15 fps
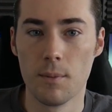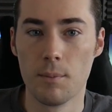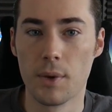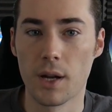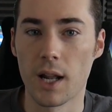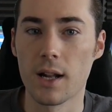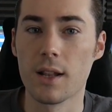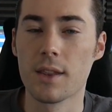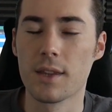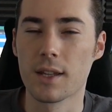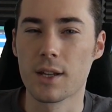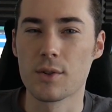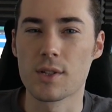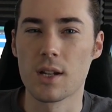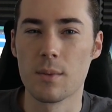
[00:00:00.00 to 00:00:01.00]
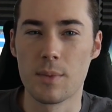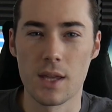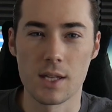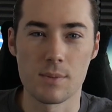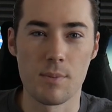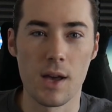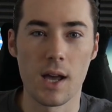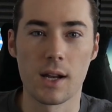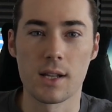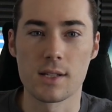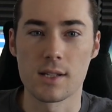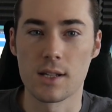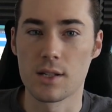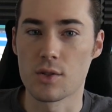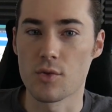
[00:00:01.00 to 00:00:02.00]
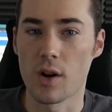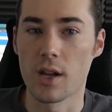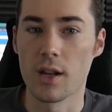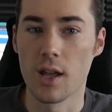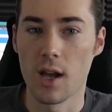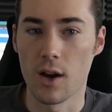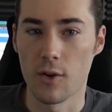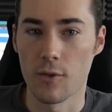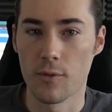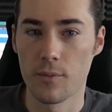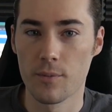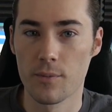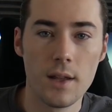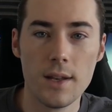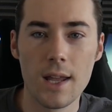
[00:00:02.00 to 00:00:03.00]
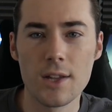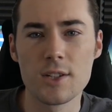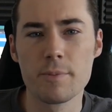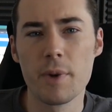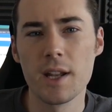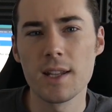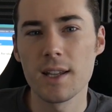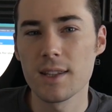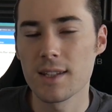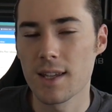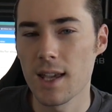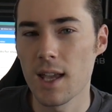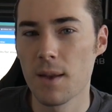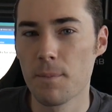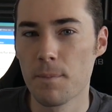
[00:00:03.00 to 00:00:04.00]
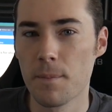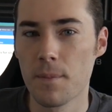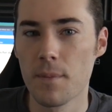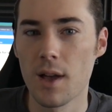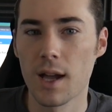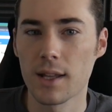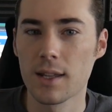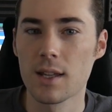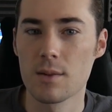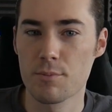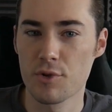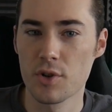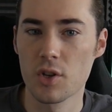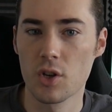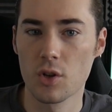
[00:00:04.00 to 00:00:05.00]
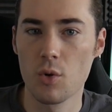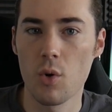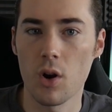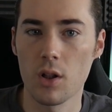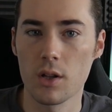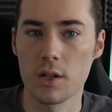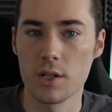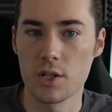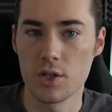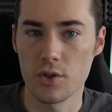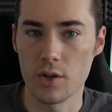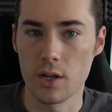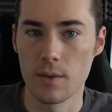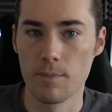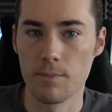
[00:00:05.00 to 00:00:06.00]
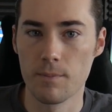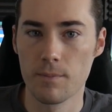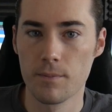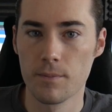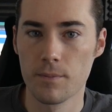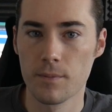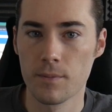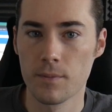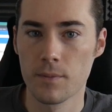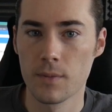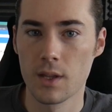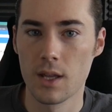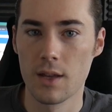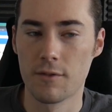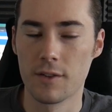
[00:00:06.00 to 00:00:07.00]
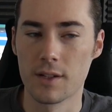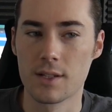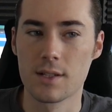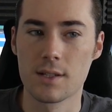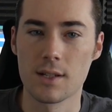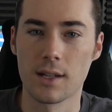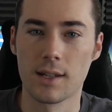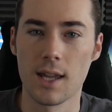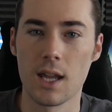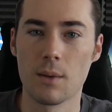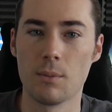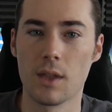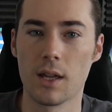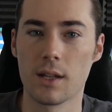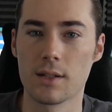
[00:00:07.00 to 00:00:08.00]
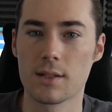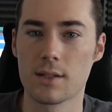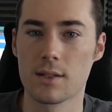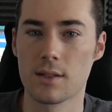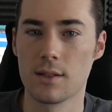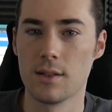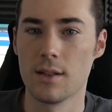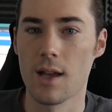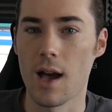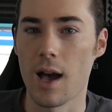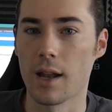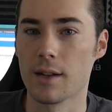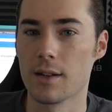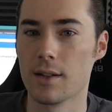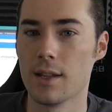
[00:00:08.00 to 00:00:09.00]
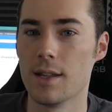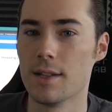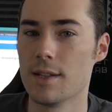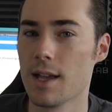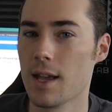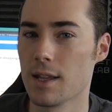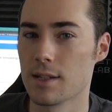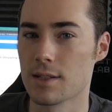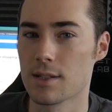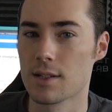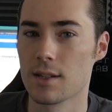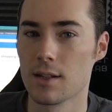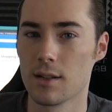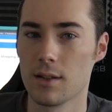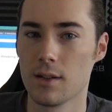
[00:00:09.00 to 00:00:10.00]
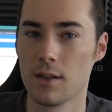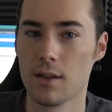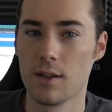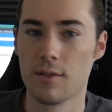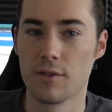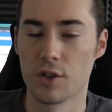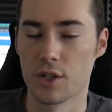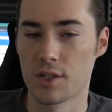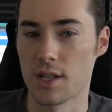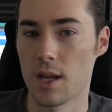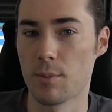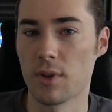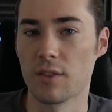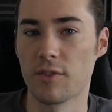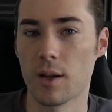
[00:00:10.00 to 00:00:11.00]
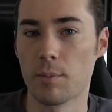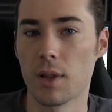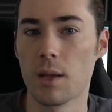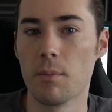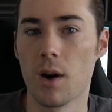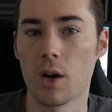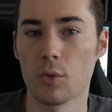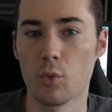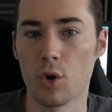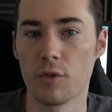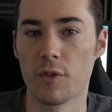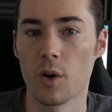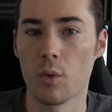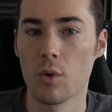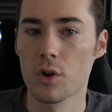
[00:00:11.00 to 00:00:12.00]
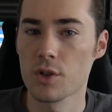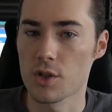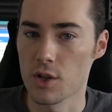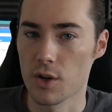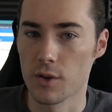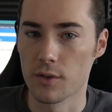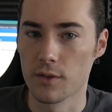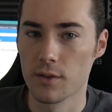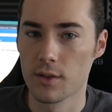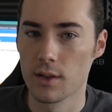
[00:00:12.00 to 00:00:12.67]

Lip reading: but I didn't think it was going to be as bad as it is right now. Now, depending on the game, I can get a pretty good quality stream if it's a game that's not intense. For example, if I play Modern Warfare Warzone,